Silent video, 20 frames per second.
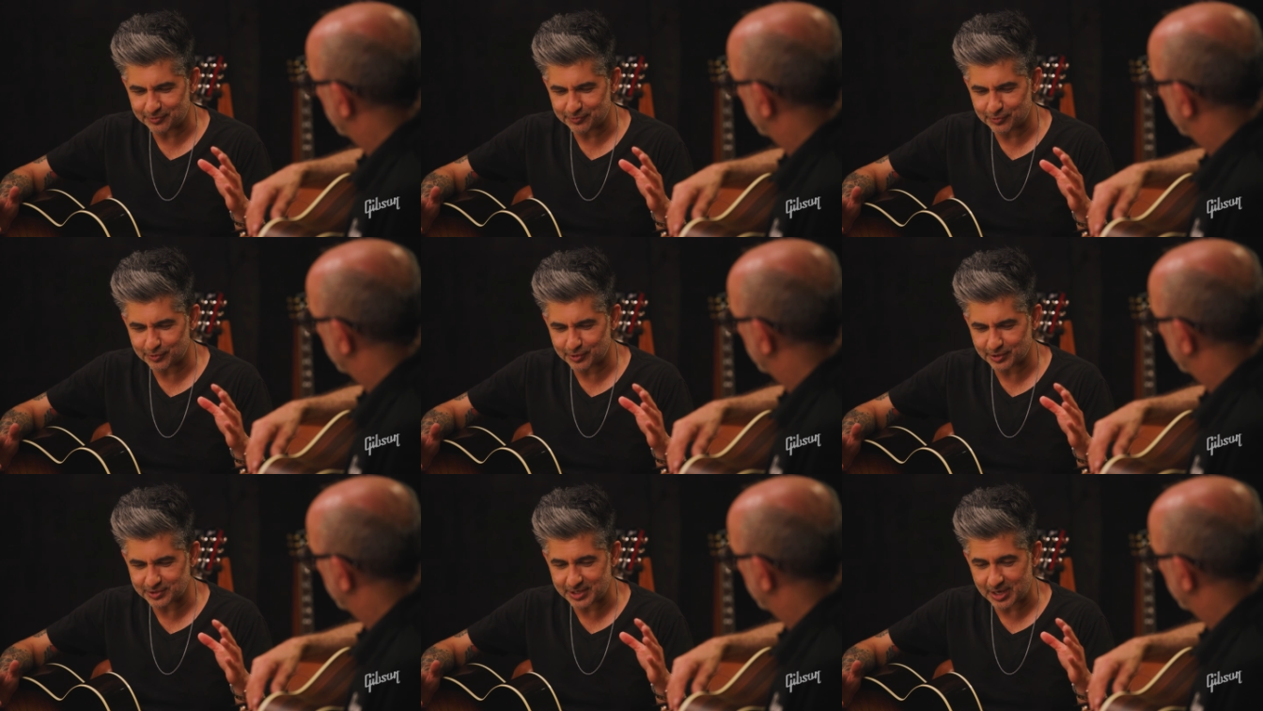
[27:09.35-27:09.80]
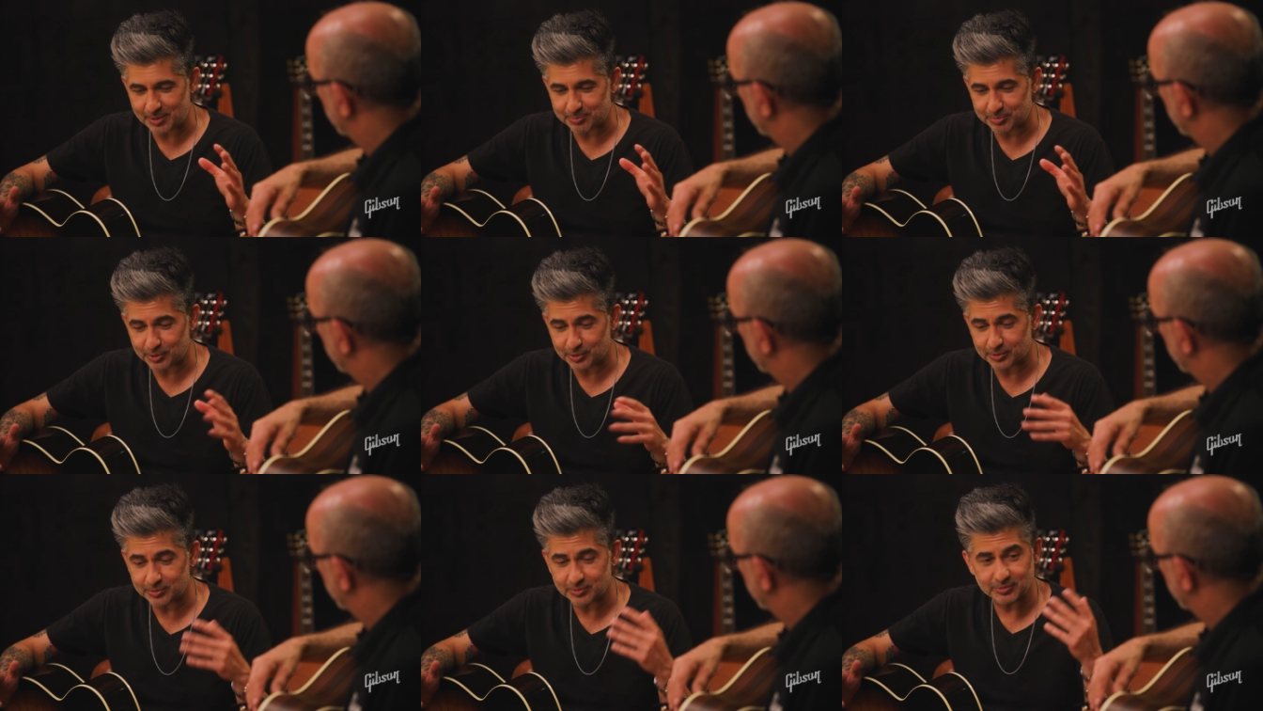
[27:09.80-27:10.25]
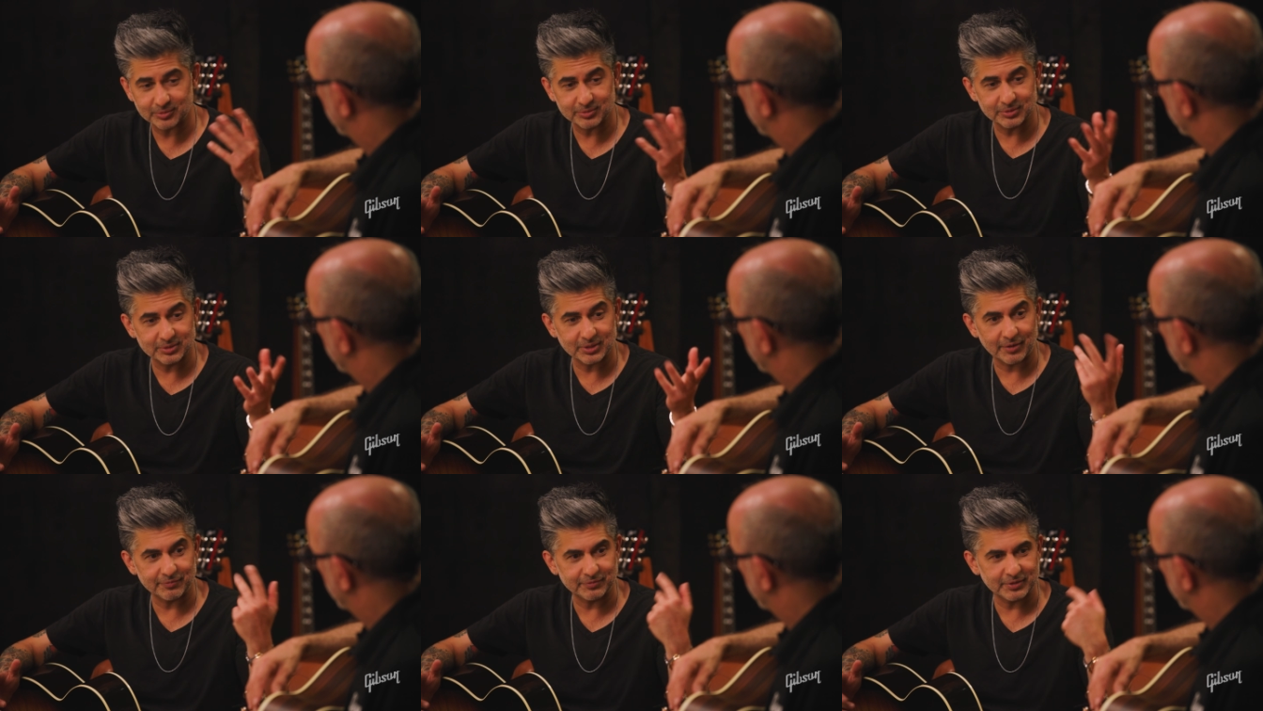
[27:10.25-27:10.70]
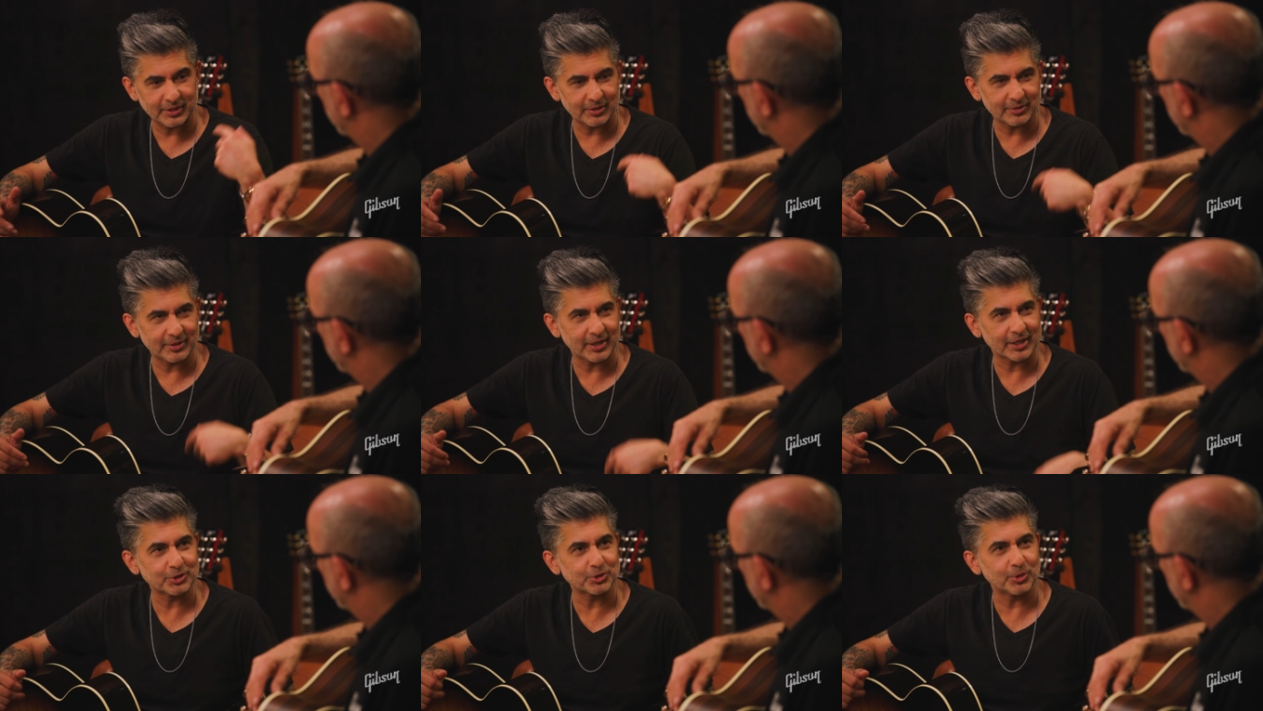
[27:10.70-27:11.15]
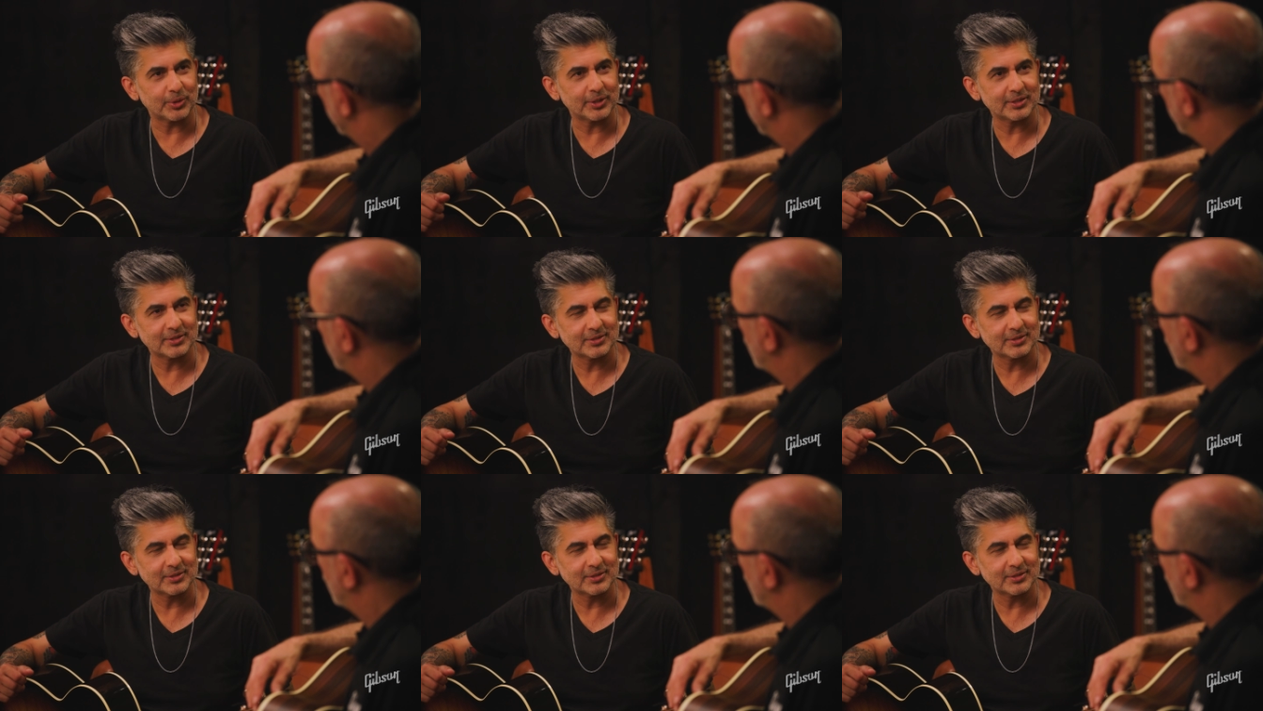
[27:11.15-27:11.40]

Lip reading: for example, dovetail neck joint?